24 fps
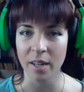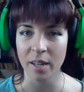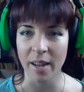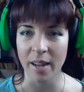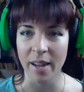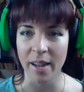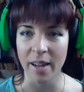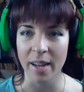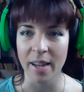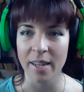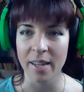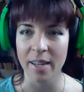
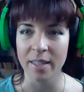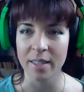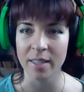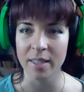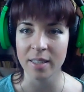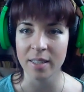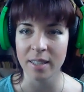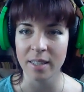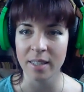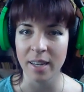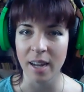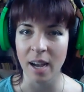
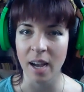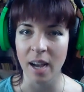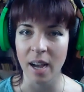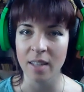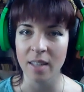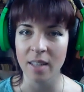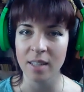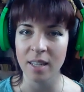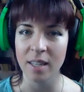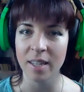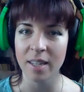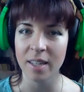and it
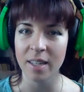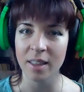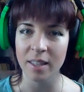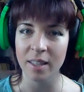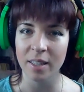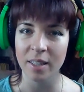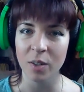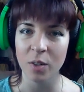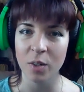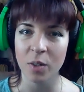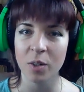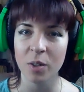has like
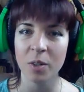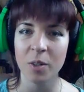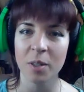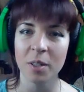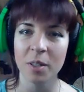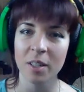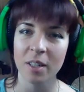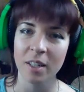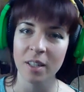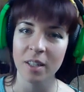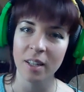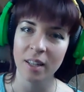
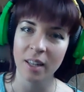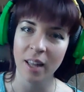little